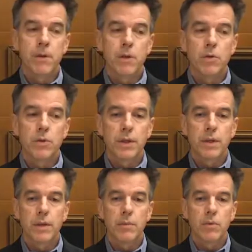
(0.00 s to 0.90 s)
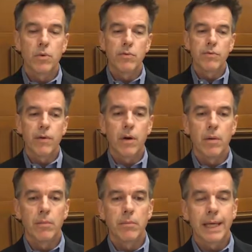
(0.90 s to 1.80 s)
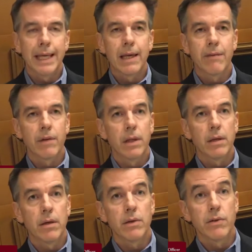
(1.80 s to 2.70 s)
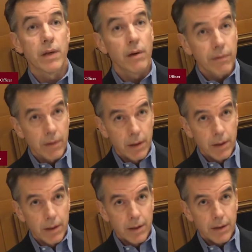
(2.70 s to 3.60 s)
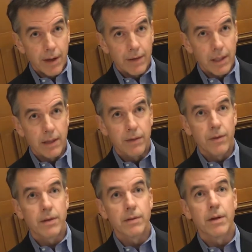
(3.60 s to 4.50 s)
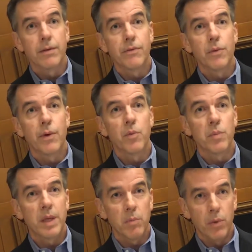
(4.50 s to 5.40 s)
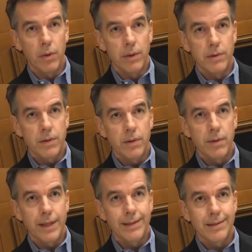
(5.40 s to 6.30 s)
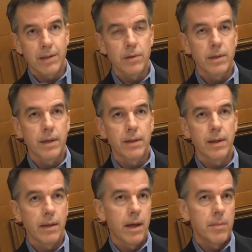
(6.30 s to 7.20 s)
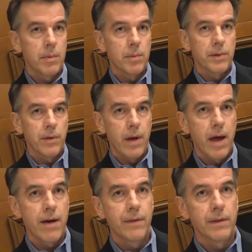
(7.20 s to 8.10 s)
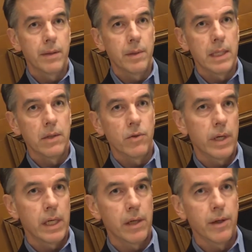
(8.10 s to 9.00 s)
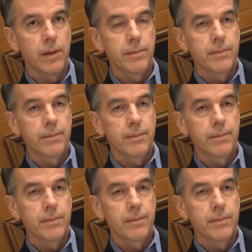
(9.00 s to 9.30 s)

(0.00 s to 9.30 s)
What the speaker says: You suddenly move from getting everything done yourself to having to get things done through other people. And so that's a skill set that a lot of people don't have that they would need training on.